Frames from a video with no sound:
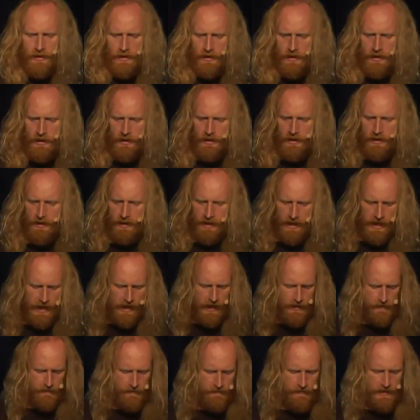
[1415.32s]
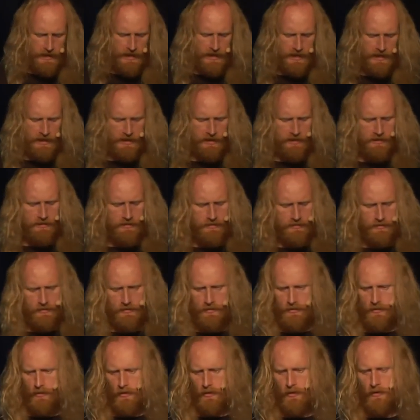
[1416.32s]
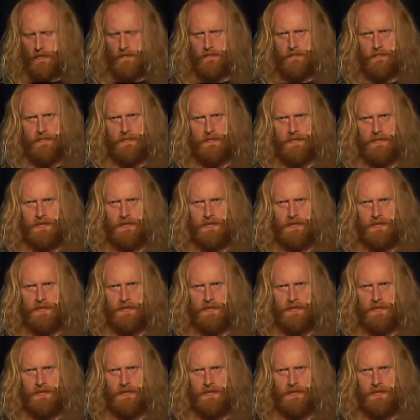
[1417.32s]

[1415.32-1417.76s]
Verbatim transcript: uh, how far off